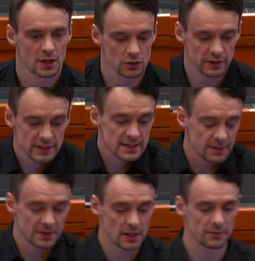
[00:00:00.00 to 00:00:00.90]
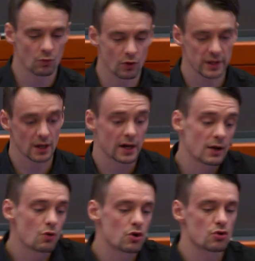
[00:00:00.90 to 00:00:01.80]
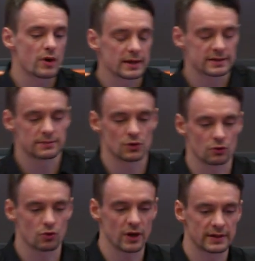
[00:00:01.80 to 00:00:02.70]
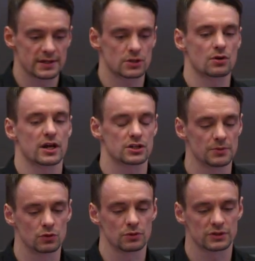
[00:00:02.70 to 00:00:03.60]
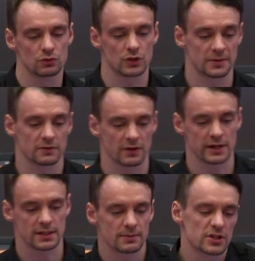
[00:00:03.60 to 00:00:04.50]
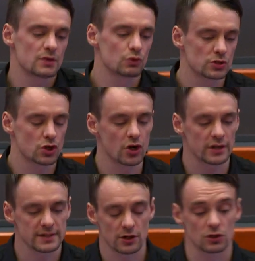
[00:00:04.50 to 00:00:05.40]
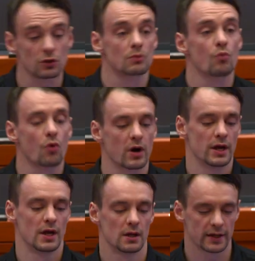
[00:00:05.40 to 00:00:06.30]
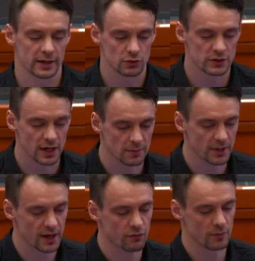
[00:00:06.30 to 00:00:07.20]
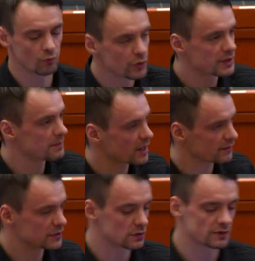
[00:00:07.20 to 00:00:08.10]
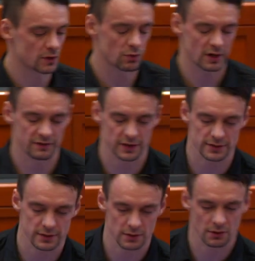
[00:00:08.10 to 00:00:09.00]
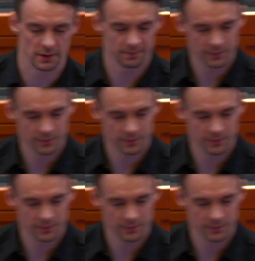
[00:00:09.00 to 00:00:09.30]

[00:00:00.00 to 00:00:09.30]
So this is something they've been working on. It will create, you know, create this interaction between two types of customers. It would turn, start to look more like a two-sided platform with the benefits of network effects and so on.